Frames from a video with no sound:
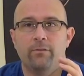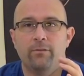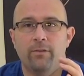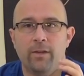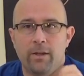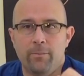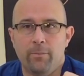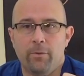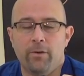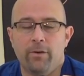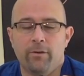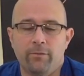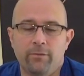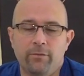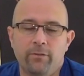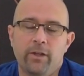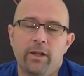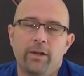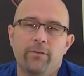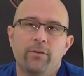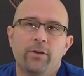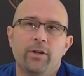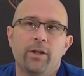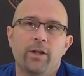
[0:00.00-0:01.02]
vapor and
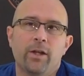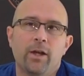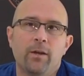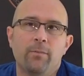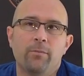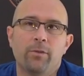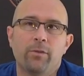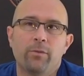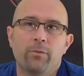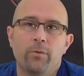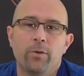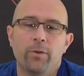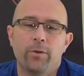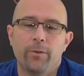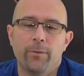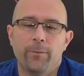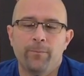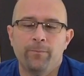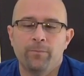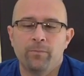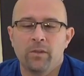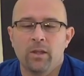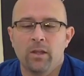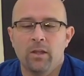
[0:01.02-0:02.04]
flavor to come through.